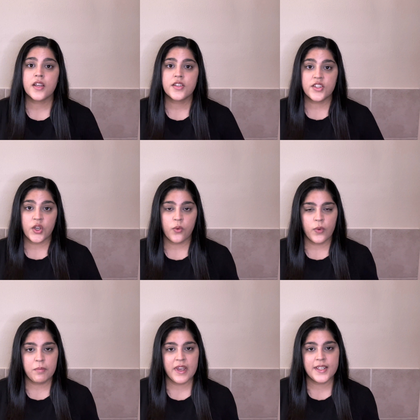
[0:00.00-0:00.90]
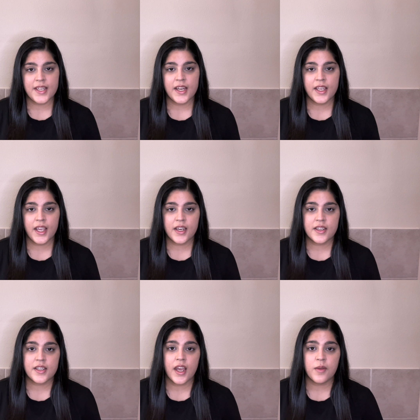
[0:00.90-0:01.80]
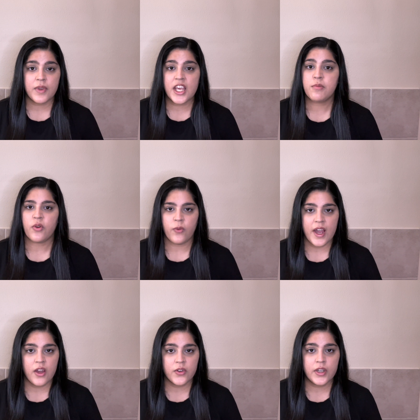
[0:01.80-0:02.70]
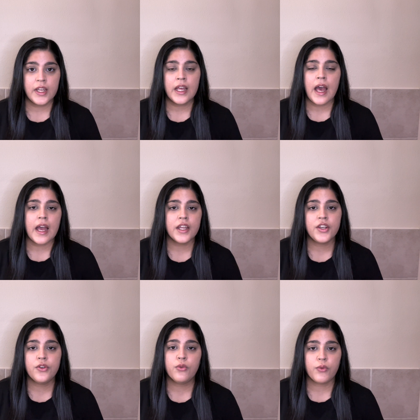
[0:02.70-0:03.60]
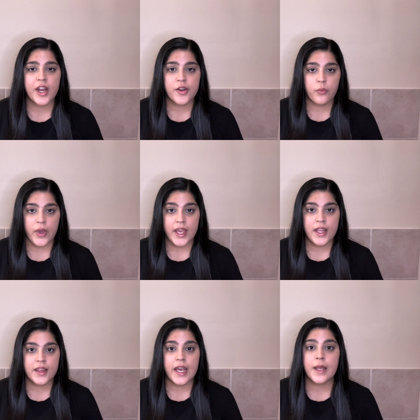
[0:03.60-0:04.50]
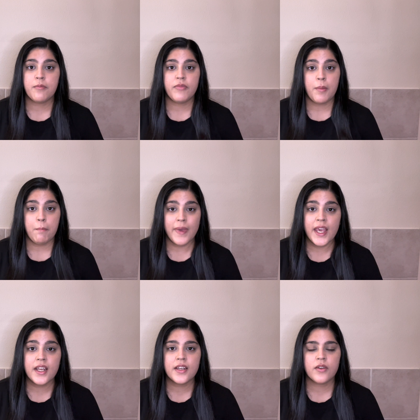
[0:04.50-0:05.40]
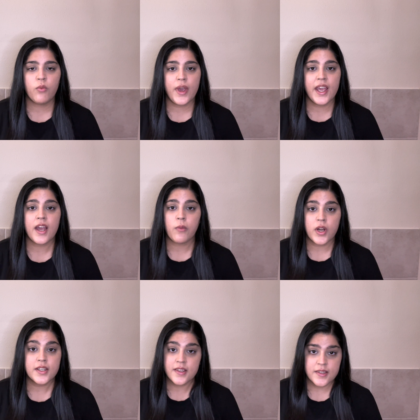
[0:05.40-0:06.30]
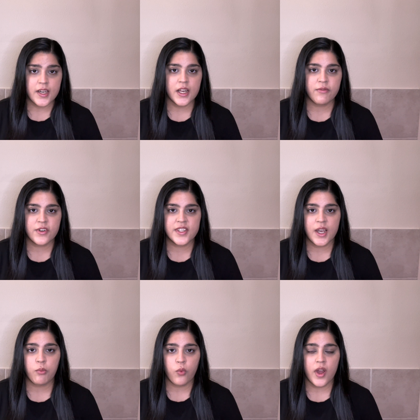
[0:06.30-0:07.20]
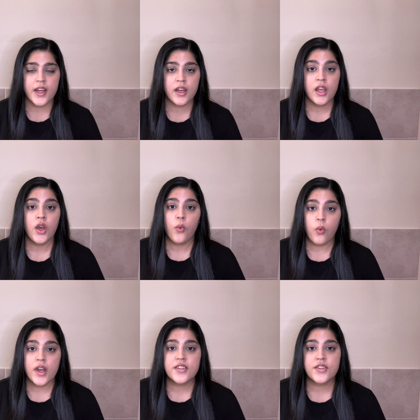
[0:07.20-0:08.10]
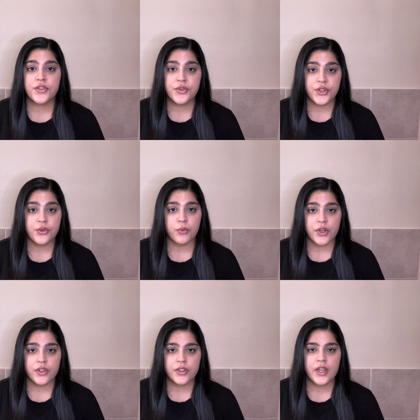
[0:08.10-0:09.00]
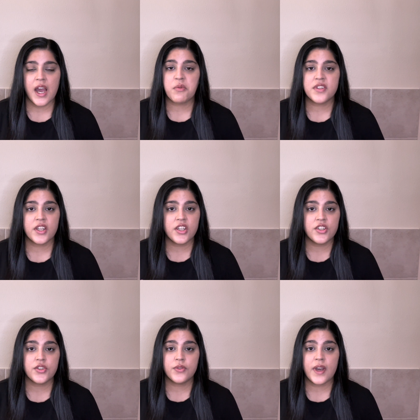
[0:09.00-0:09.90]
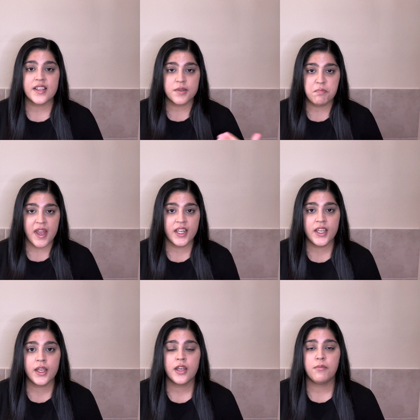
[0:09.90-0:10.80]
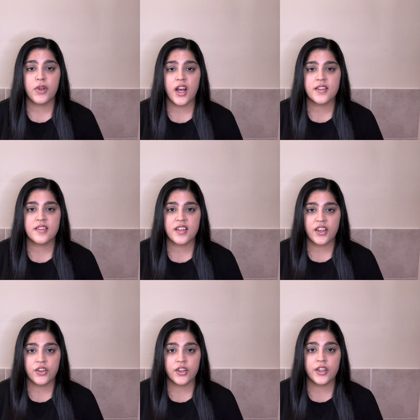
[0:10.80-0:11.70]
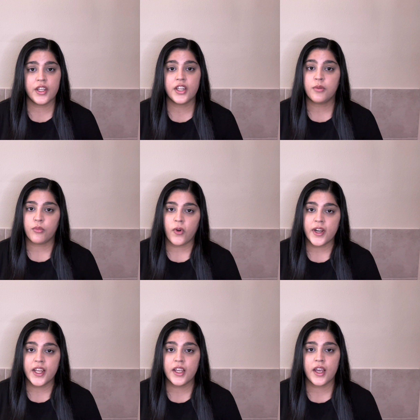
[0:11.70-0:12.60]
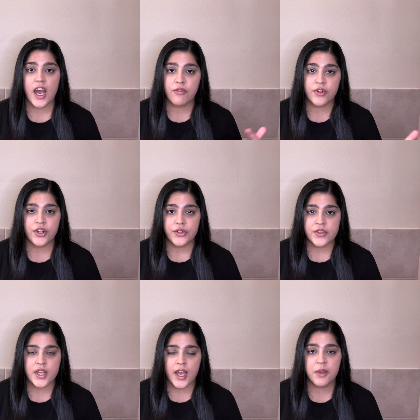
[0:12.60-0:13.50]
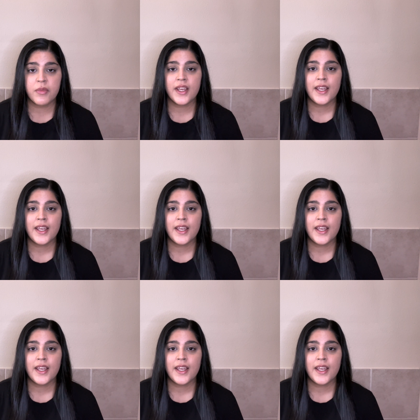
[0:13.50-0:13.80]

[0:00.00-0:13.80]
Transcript: So when my dedicated time came around, I knew right away that the main way I wanted to study for step one was through UWorld. I was gonna do as many blocks as I could in the morning, afternoon time,